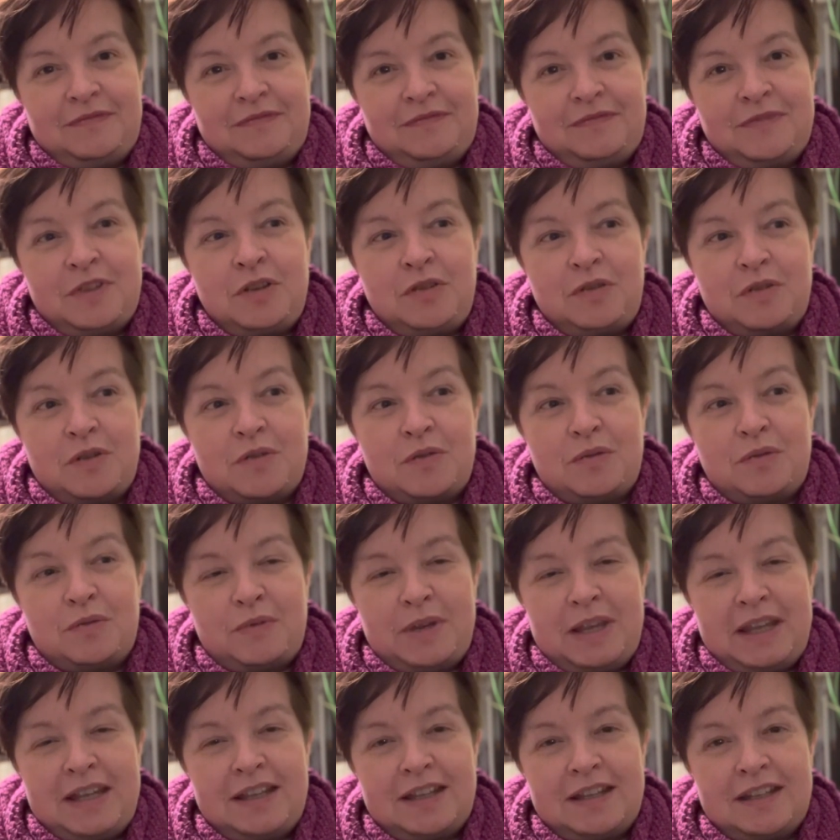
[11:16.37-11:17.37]
not a whole
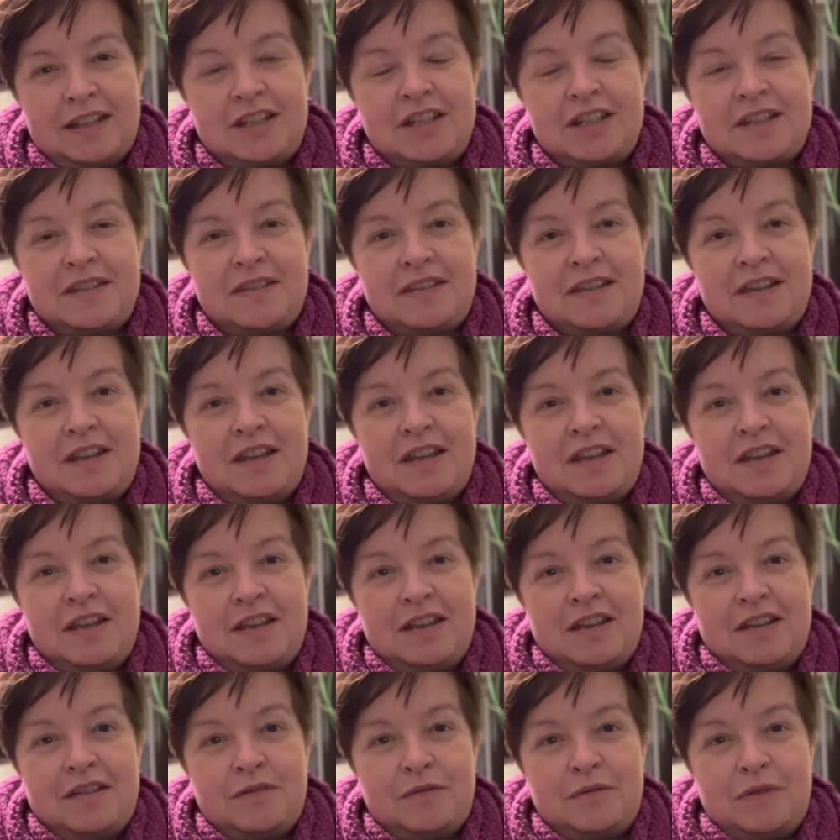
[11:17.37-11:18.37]
weekend, just
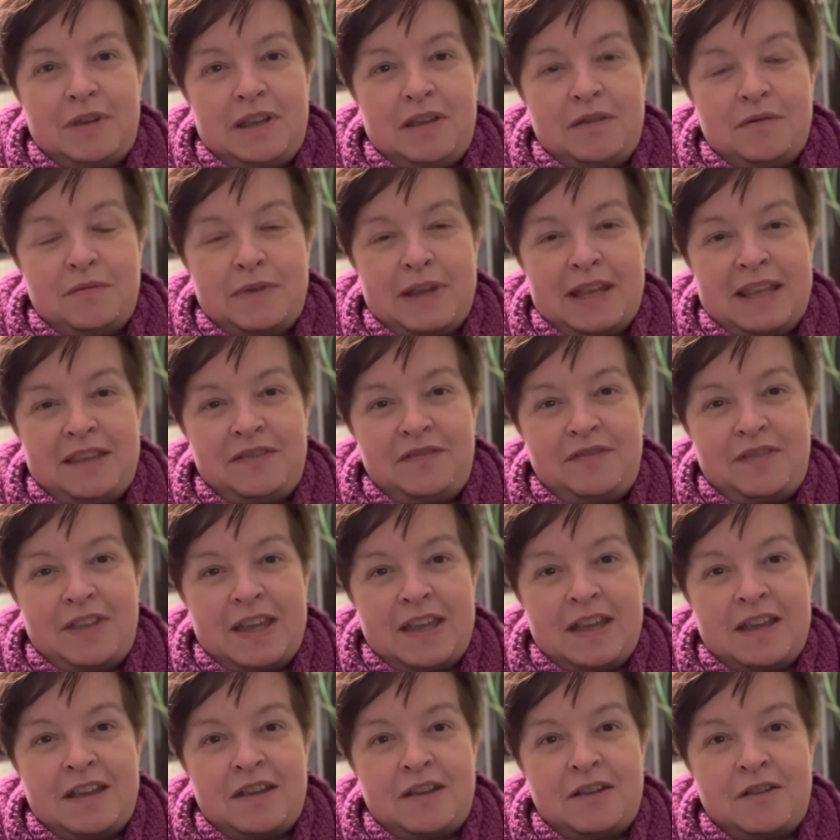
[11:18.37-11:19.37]
we went
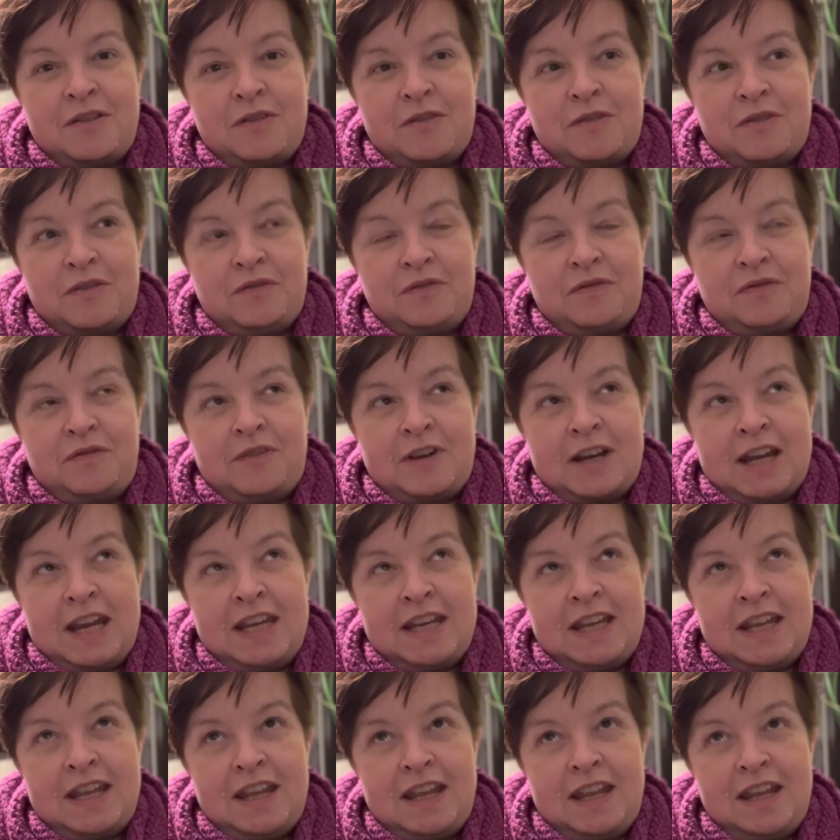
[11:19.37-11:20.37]
there on
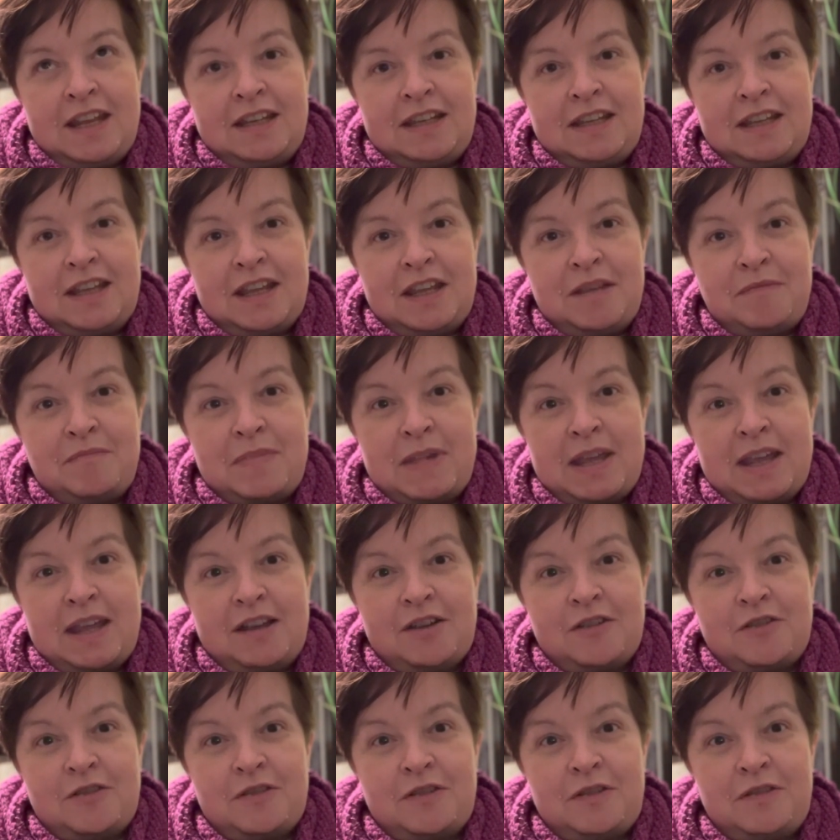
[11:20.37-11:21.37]
Friday and came
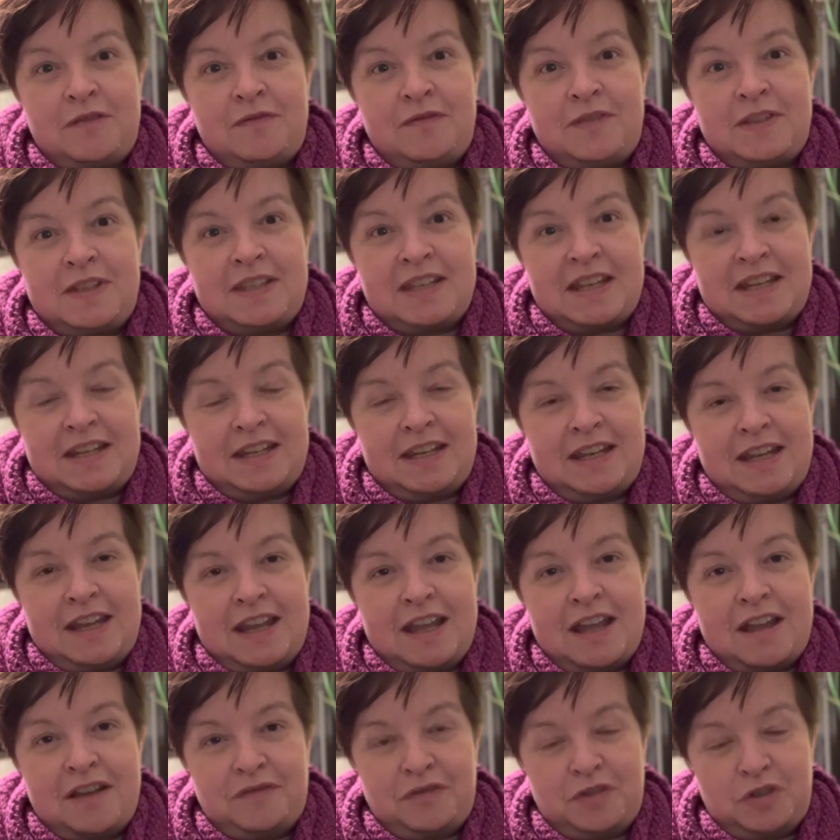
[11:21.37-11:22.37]
back on Saturday
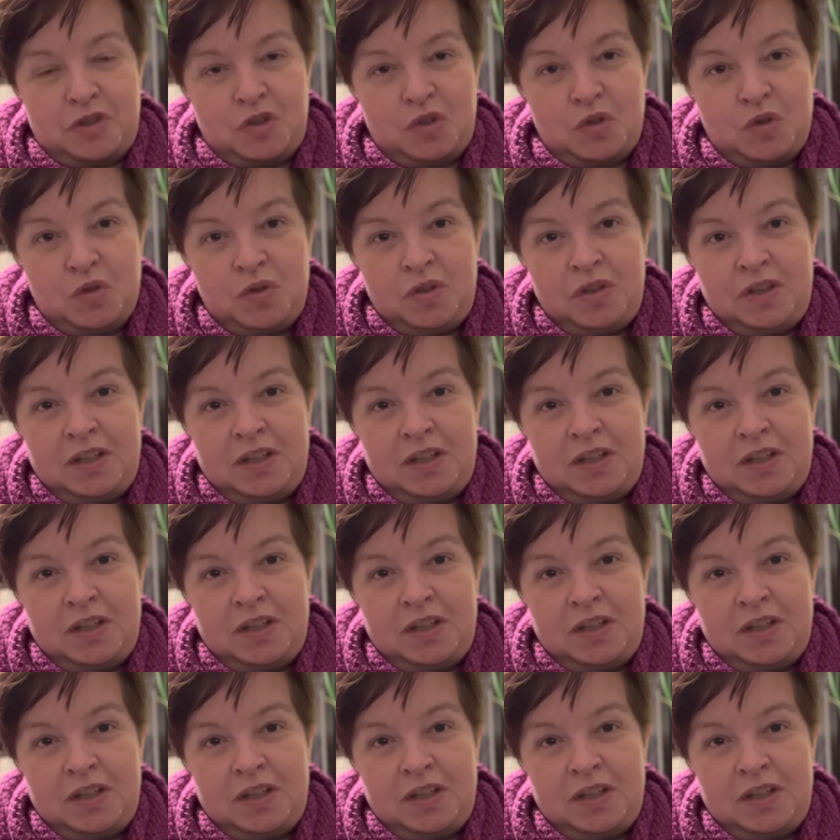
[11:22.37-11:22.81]
afternoon.